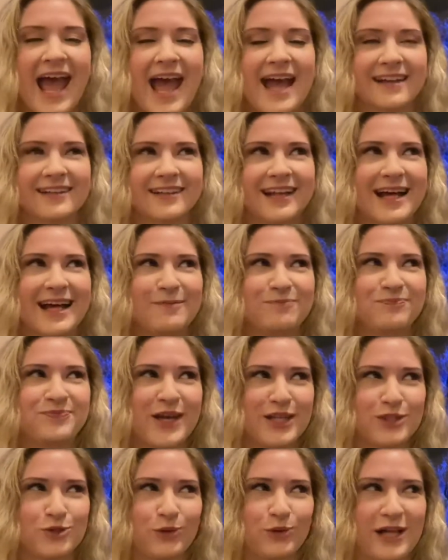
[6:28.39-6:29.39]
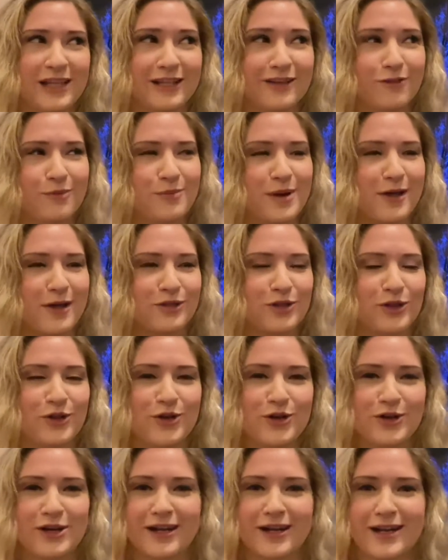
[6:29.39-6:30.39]
And like, that's what I love about the
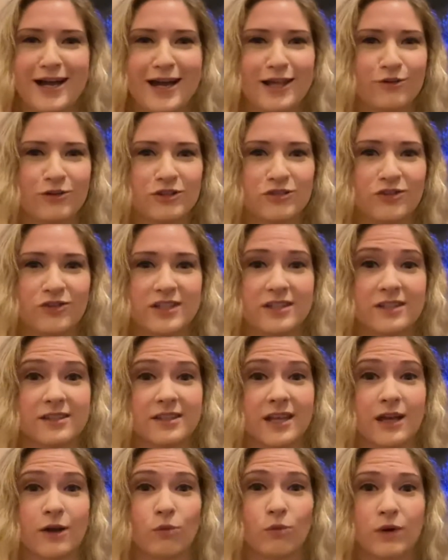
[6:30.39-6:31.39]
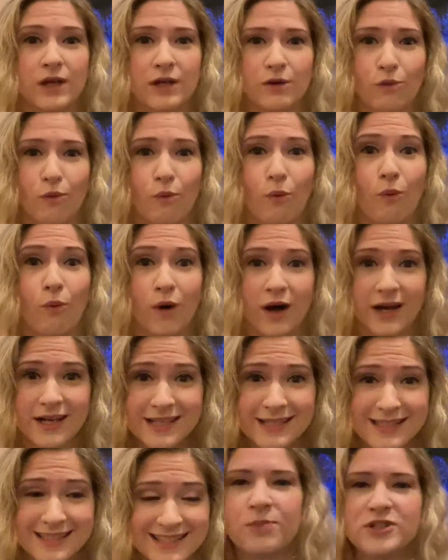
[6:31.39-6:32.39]
look on Kylo Ren's face. It's like, wait,
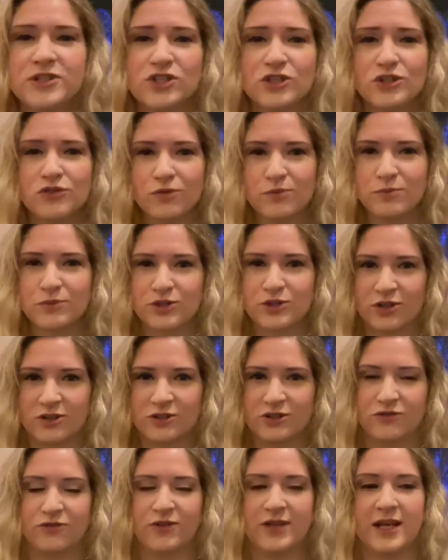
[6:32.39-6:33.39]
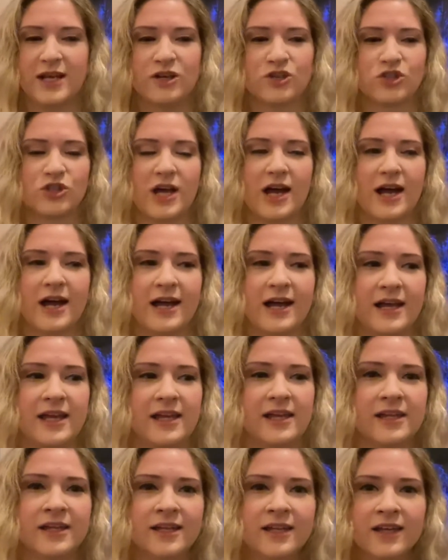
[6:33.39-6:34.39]
what? But just from start to finish,
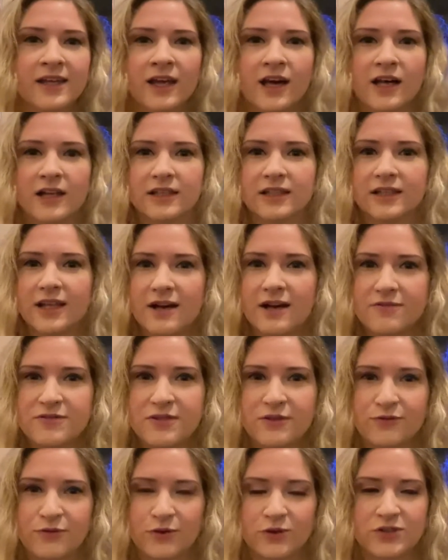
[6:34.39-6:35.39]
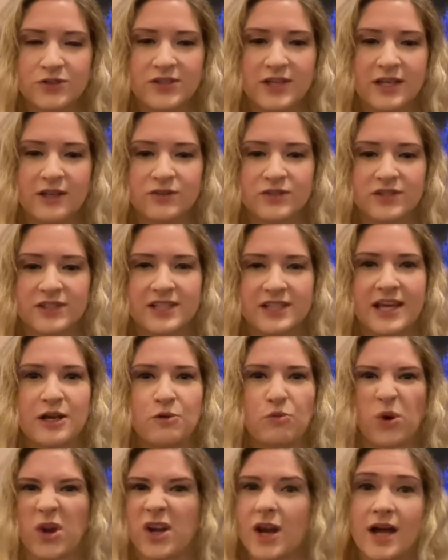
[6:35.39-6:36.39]
I love the first thing. It's just
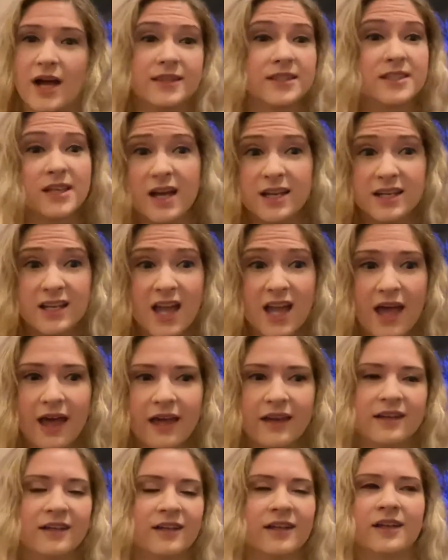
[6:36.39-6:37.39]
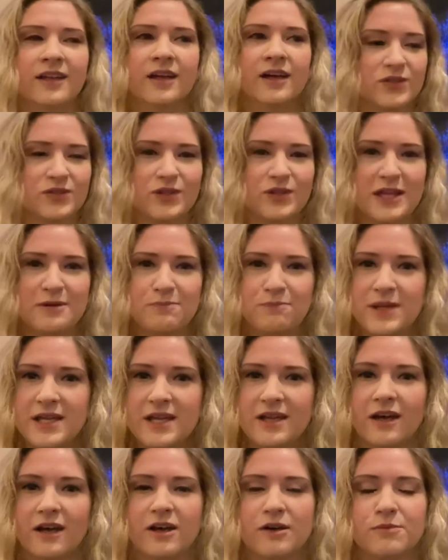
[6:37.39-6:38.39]
like, we're not done yet. It's like
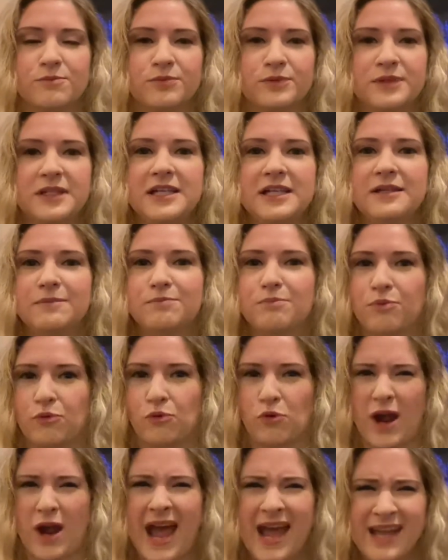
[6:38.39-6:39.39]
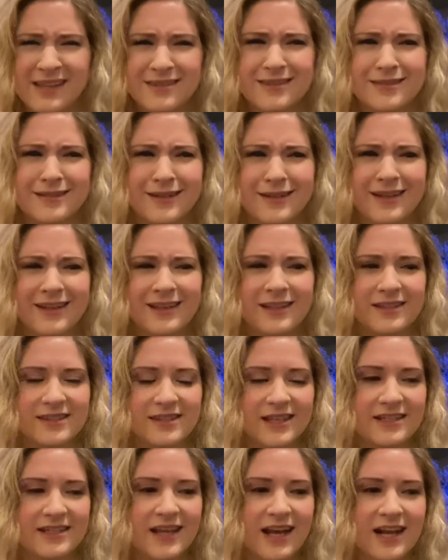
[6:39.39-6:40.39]
being a complete brat. It's
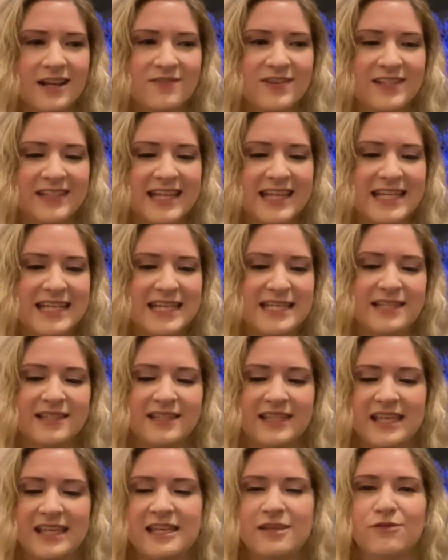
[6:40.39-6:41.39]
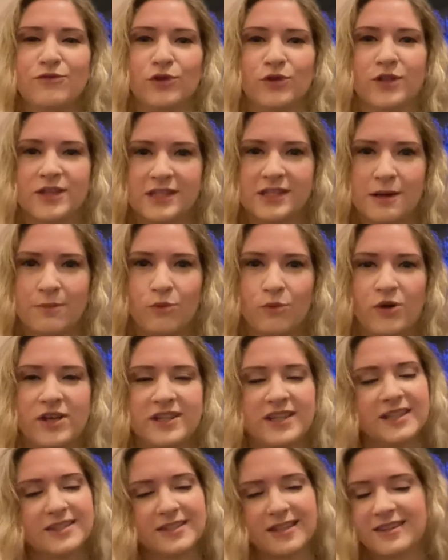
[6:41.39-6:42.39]
like, not even like he's evil at that
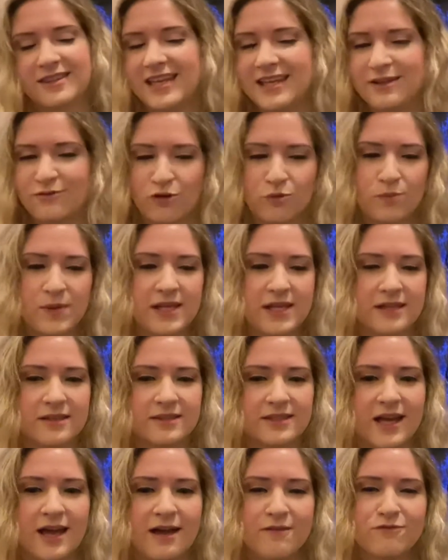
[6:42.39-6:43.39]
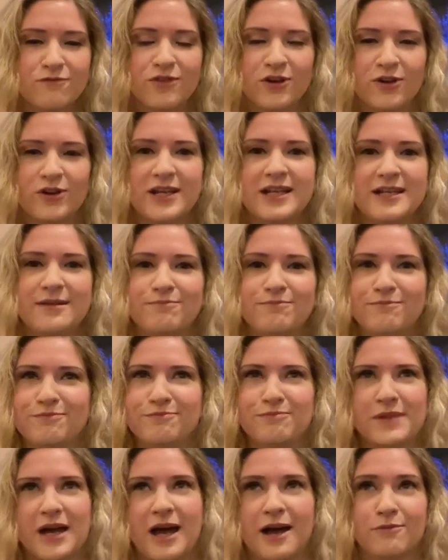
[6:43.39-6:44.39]
point. That's the thing for me is
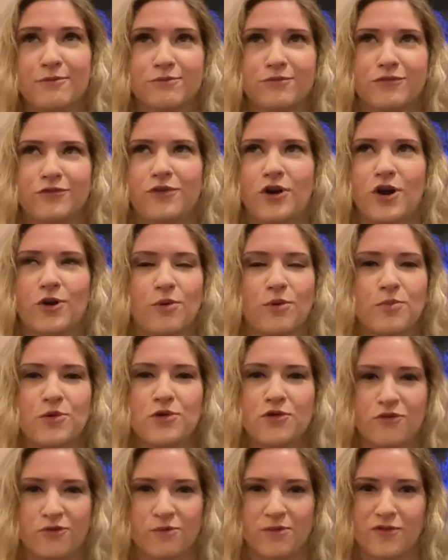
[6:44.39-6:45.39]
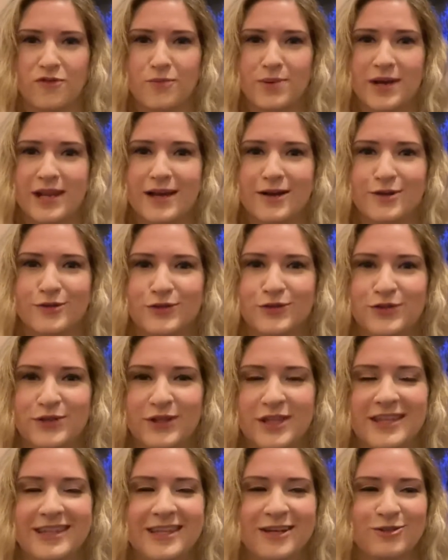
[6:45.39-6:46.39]
I'm far removed from everybody else
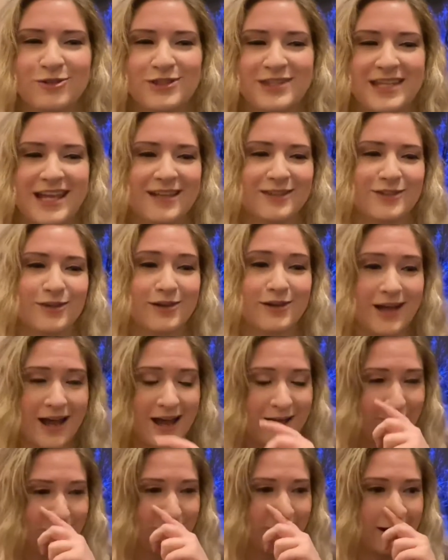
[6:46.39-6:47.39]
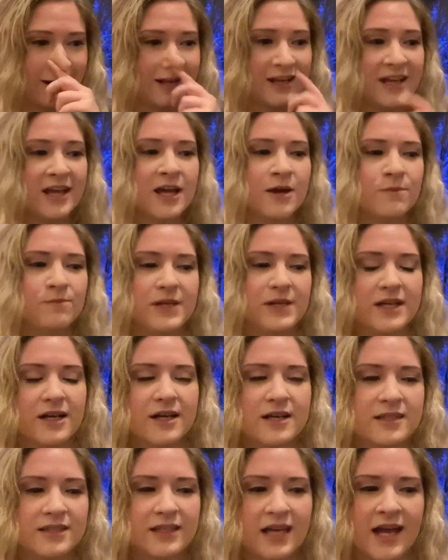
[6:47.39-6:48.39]
and their stance on Kylo Ren
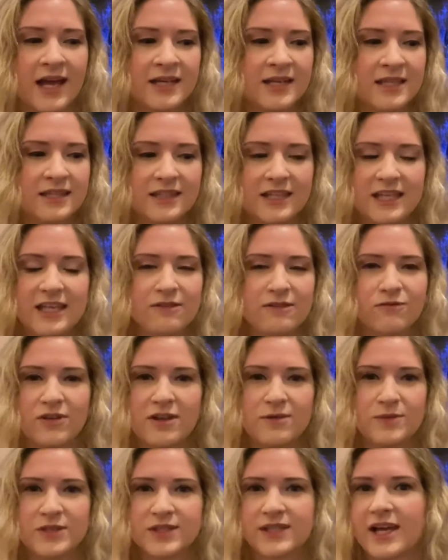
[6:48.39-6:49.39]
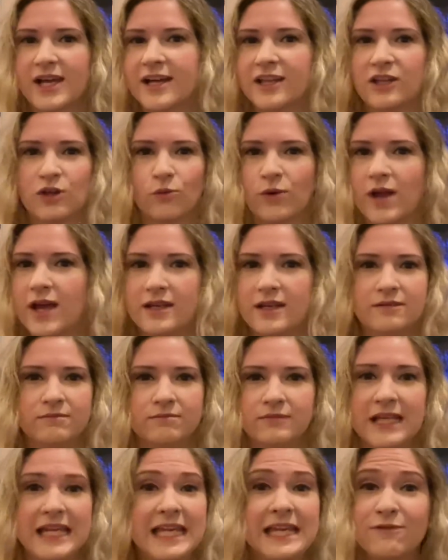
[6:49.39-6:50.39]
because I didn't think of him as Kylo
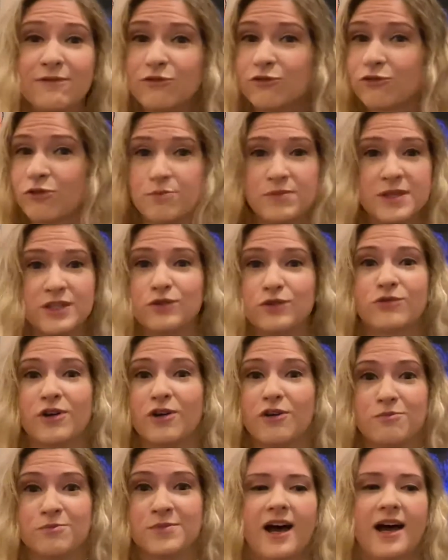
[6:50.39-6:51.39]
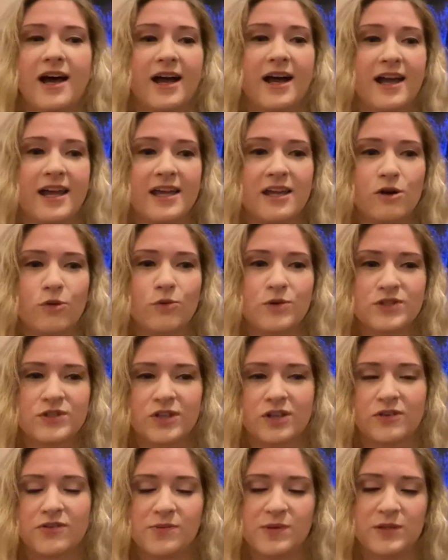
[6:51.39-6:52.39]
Ren even from this film. I always
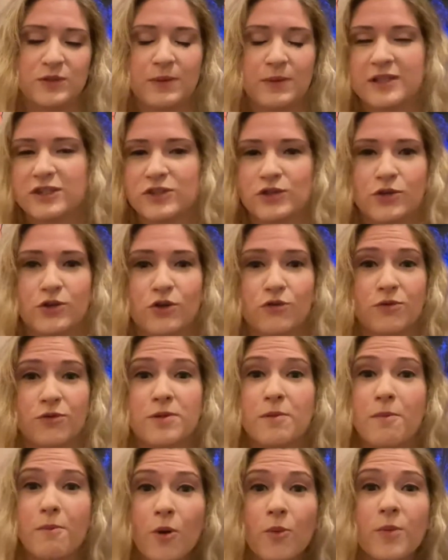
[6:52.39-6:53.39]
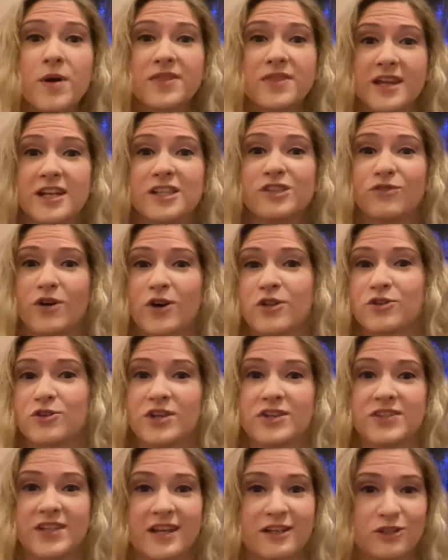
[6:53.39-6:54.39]
thought of him as Ben Solo from the moment that his father
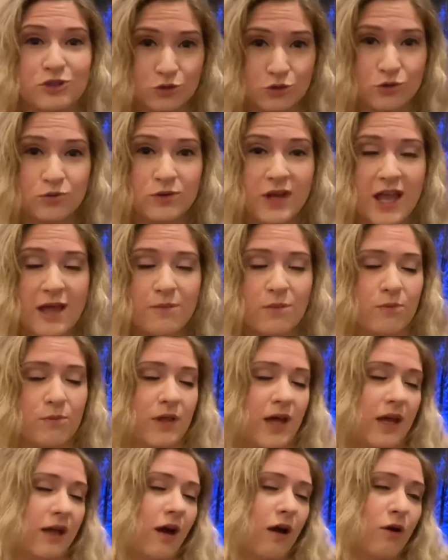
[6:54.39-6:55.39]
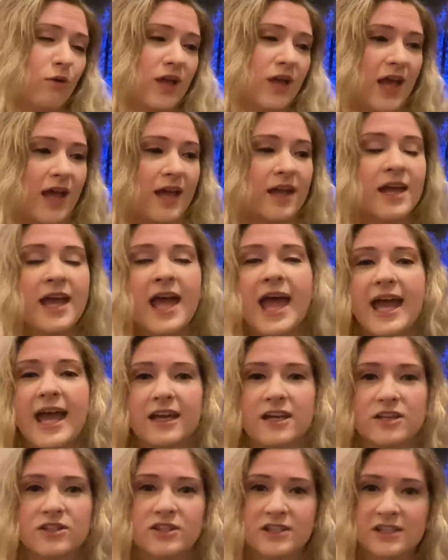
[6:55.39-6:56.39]
yells out his true name. I'm like, okay,
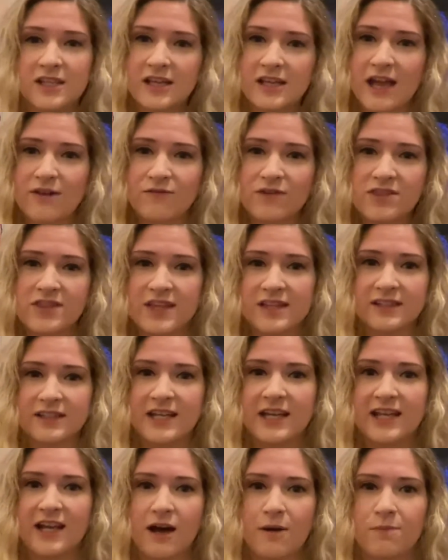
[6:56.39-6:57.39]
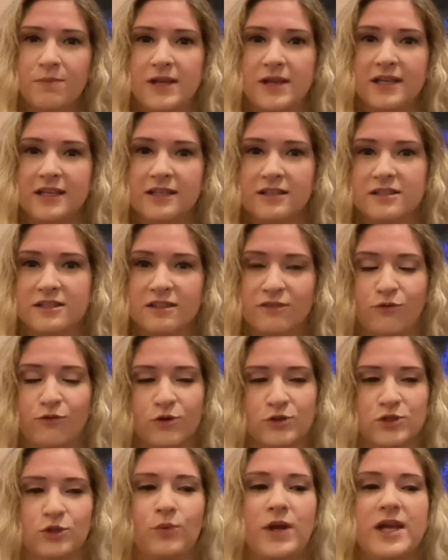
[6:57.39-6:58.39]
because everything leading up and into The
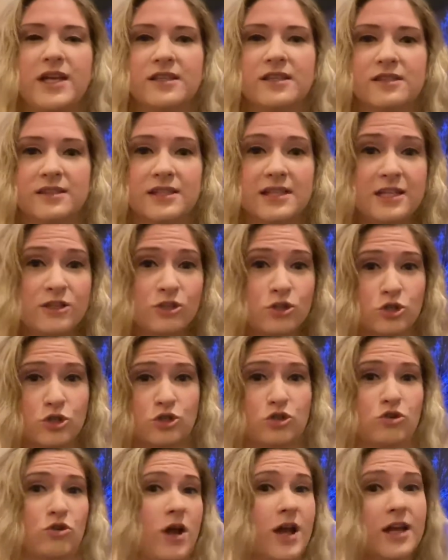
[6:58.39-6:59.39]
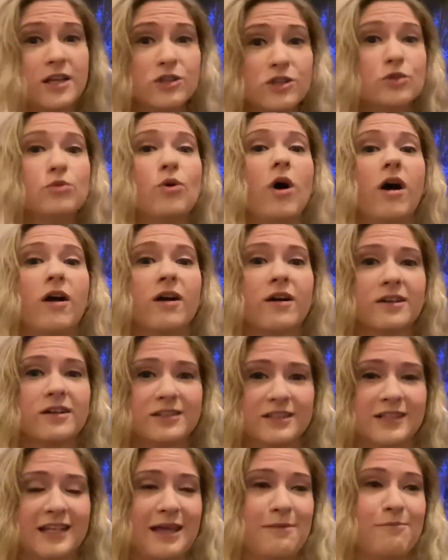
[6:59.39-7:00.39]
Force Awakens, he's just trying too
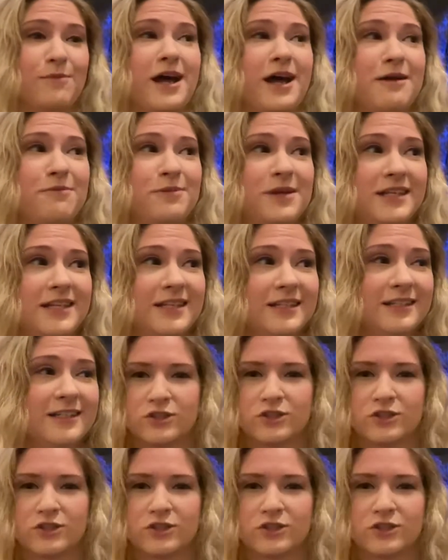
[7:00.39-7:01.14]
hard, in my opinion.